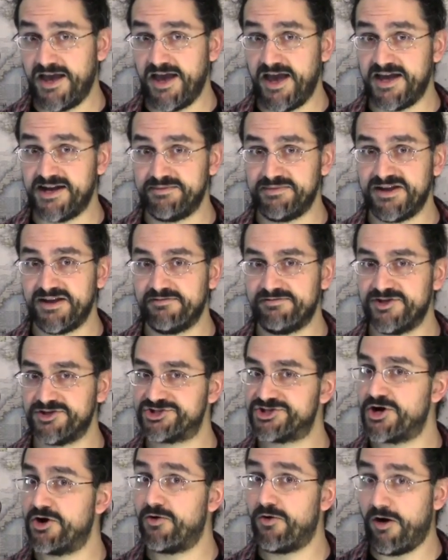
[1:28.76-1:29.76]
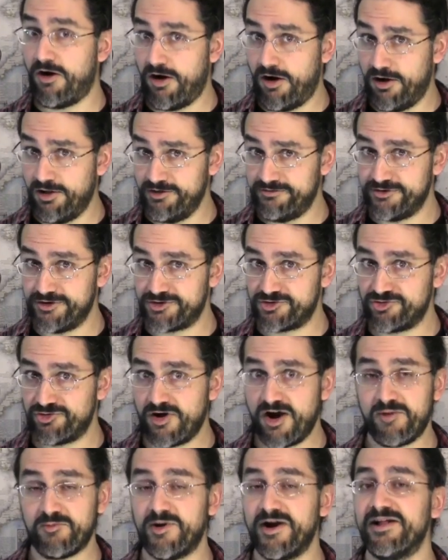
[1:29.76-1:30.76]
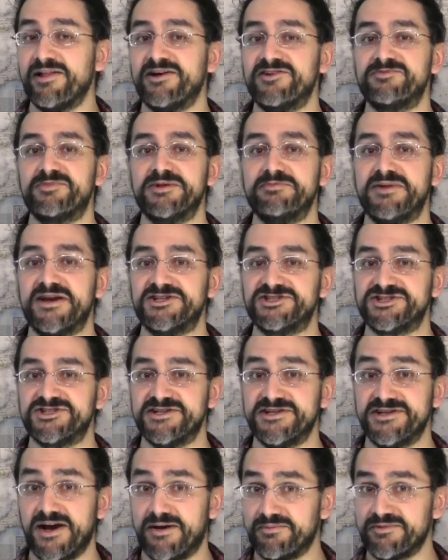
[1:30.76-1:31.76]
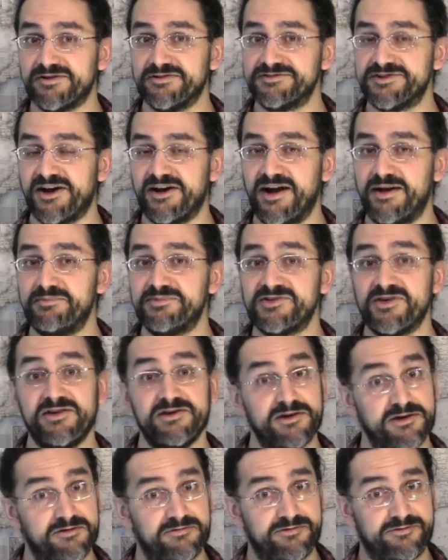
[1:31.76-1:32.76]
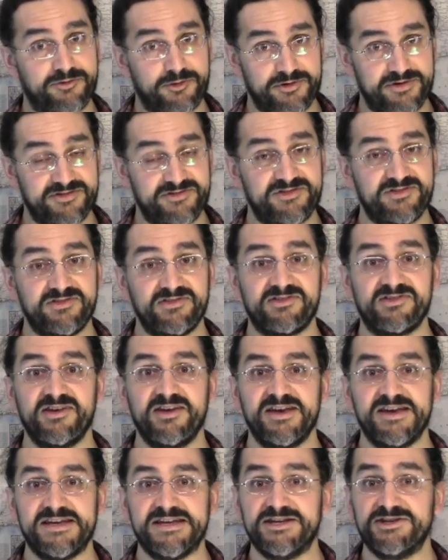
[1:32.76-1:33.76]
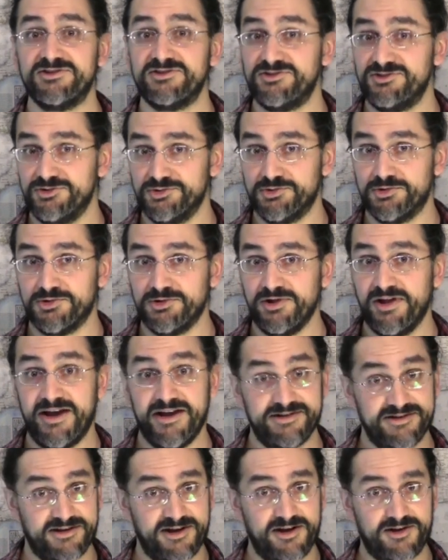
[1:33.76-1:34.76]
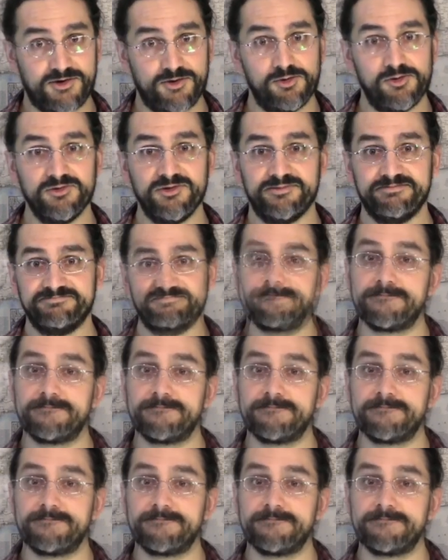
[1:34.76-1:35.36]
Enemy of the show Oliver Cromwell has been mentioned a number of times, for instance in Yule and Cuckold.